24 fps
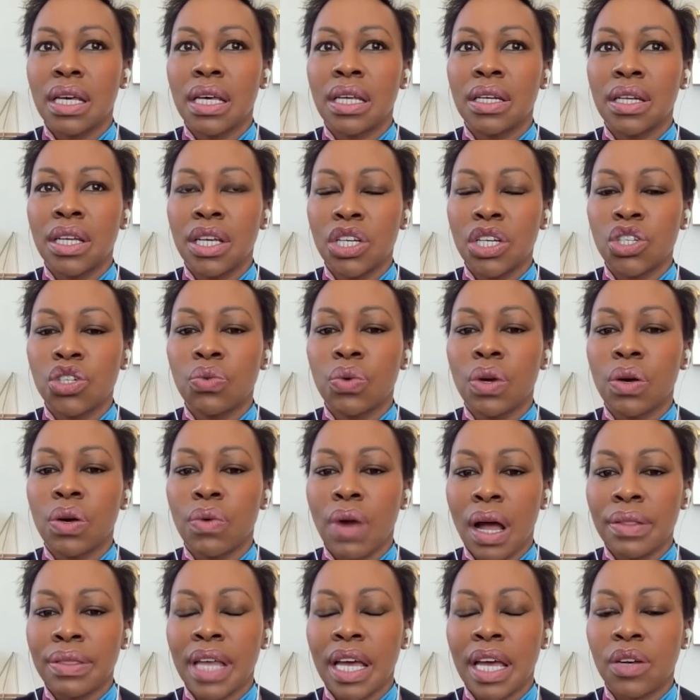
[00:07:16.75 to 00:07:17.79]
an issue
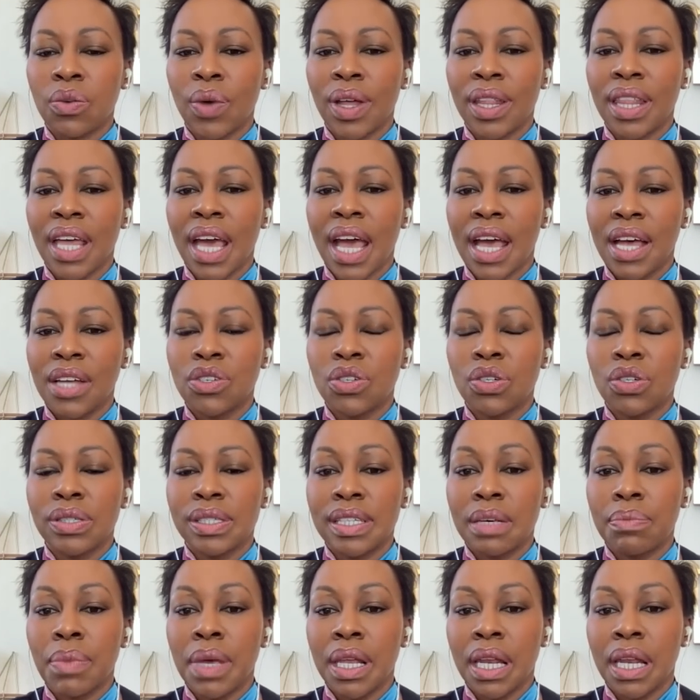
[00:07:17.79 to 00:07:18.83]
around that where they had to
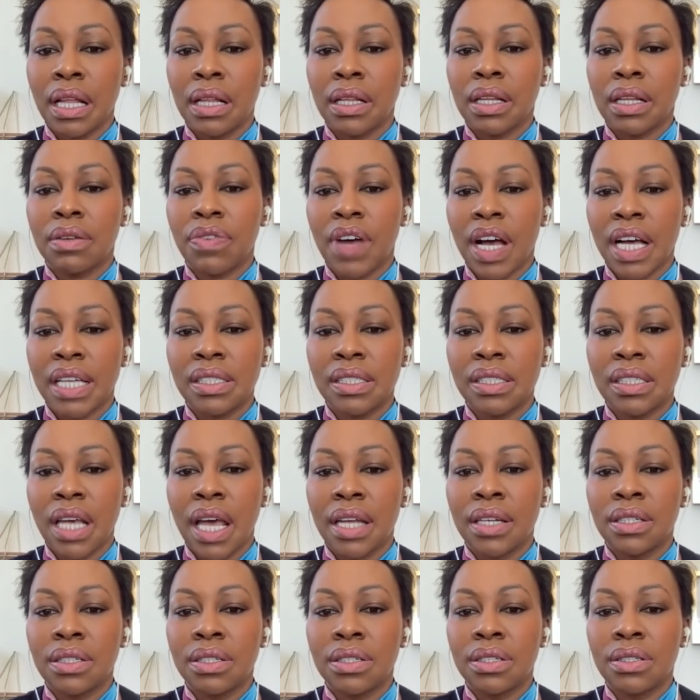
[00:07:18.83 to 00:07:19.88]
seek medical advice
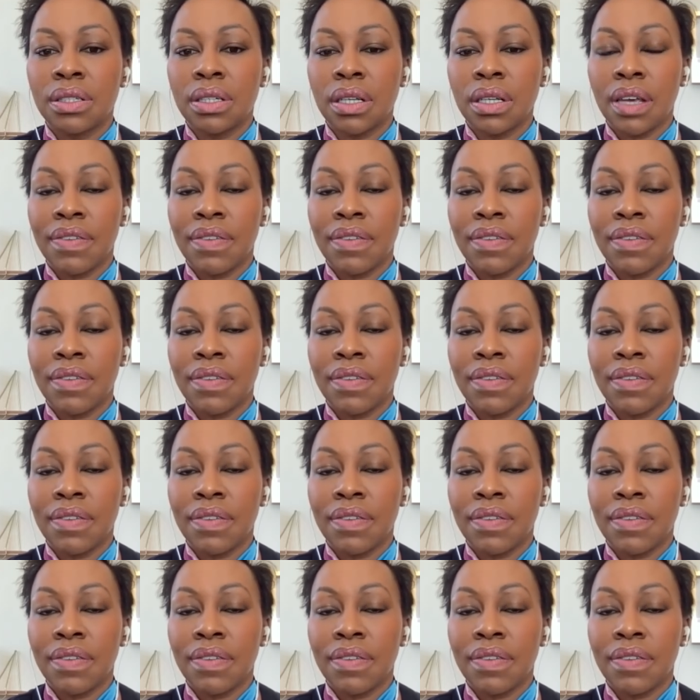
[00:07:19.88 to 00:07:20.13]
and